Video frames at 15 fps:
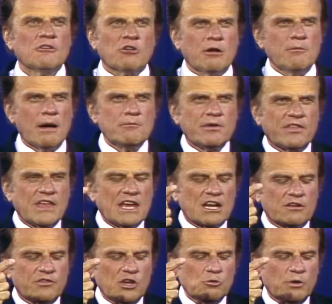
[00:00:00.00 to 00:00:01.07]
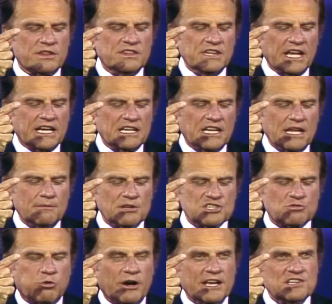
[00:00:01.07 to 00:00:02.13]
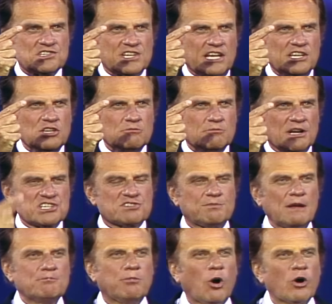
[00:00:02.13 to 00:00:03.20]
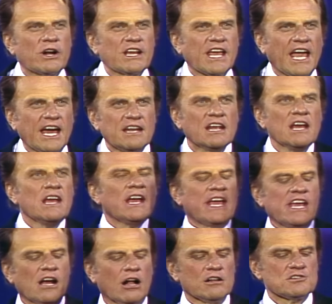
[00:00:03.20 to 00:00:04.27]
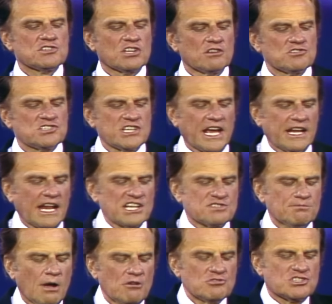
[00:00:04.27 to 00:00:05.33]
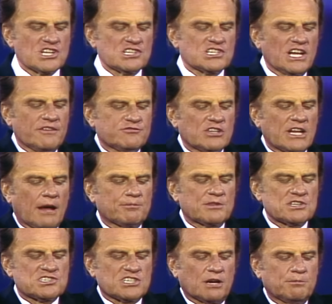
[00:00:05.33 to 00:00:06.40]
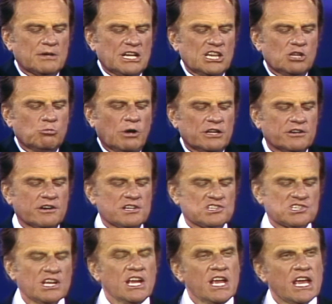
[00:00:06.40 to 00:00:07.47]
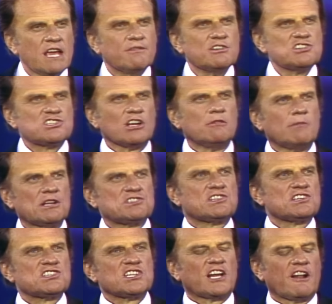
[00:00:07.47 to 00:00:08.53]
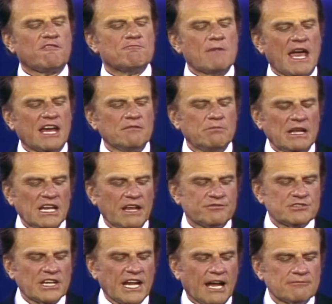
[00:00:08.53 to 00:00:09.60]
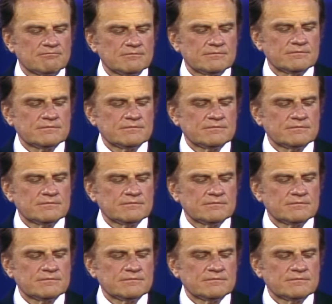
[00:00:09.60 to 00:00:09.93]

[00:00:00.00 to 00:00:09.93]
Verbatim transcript: Remember the interview with Nicodemus where he said, "You must be born again." He also said, "As Moses lifted up the serpent in the wilderness, even so must the Son of Man be lifted up."